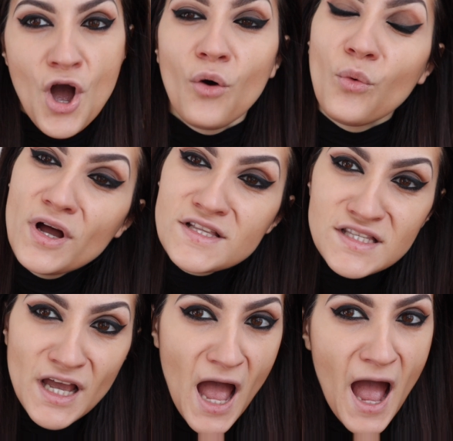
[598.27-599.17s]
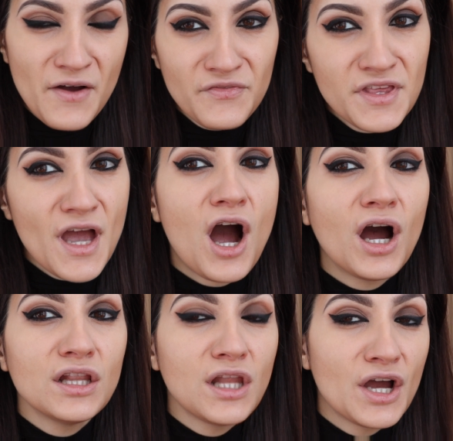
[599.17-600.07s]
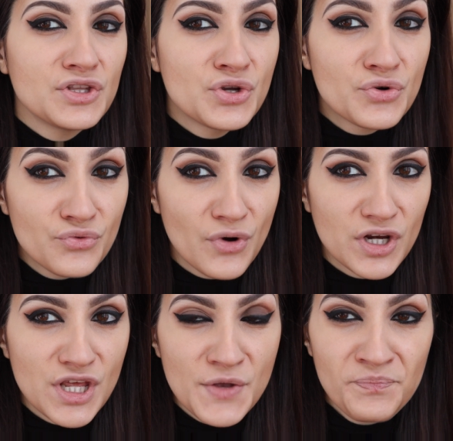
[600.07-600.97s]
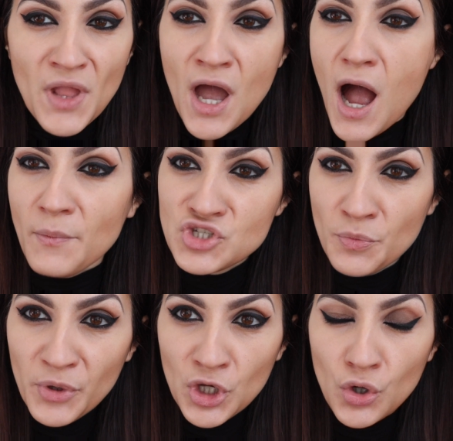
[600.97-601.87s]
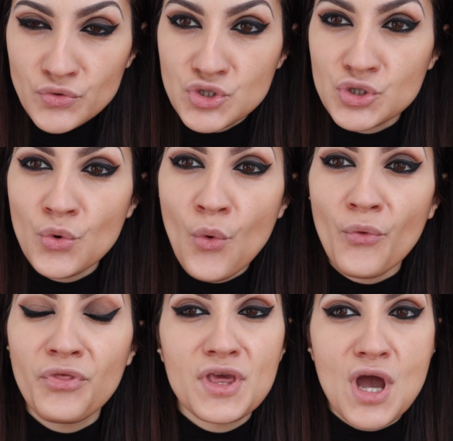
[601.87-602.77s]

Once I have the eyeliner ready, I'm jumping onto the